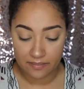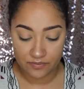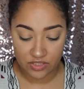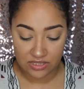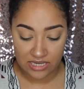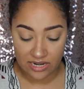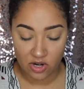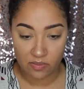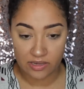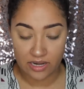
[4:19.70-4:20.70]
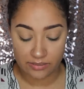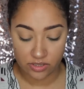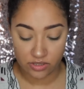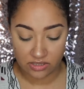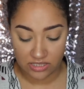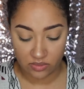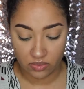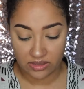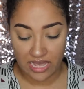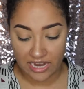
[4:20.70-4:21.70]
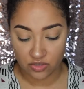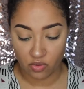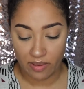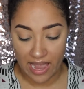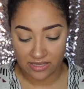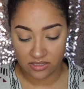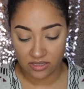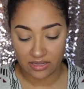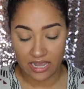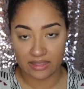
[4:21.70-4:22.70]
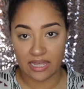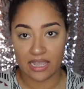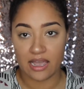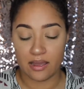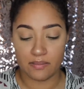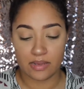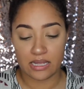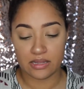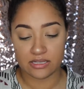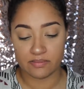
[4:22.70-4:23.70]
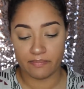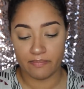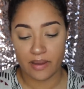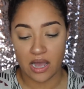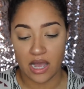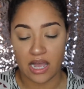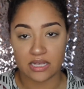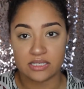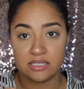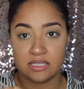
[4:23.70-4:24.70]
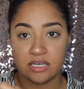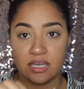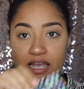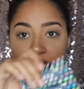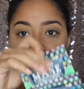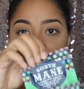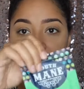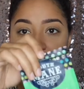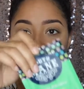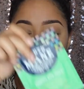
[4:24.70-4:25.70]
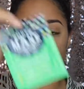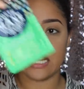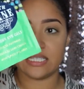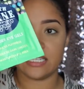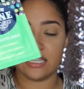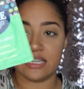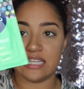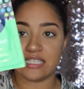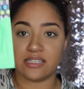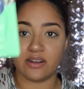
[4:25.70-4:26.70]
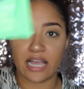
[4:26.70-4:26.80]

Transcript: Just to kind of open it up so you see what the actual packs look like. They come in this box and you get this little